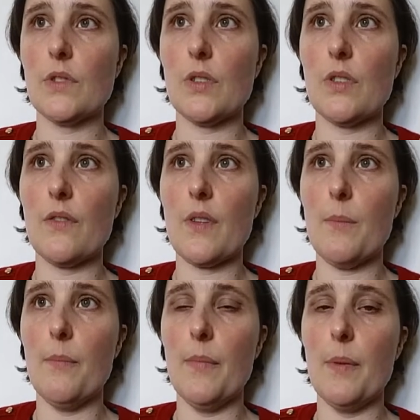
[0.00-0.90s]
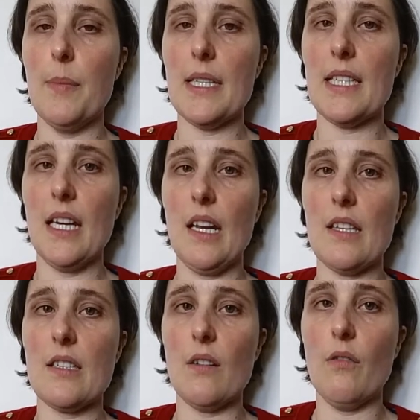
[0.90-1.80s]
sort of the
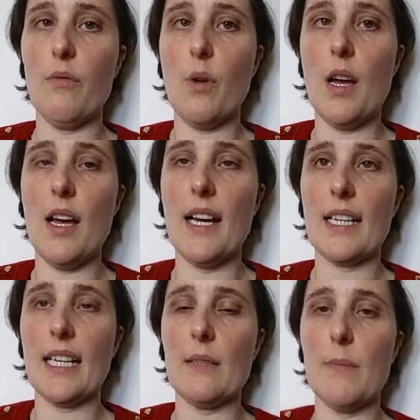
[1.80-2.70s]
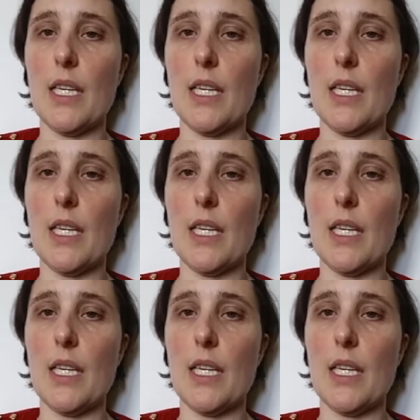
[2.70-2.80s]
busyness of work and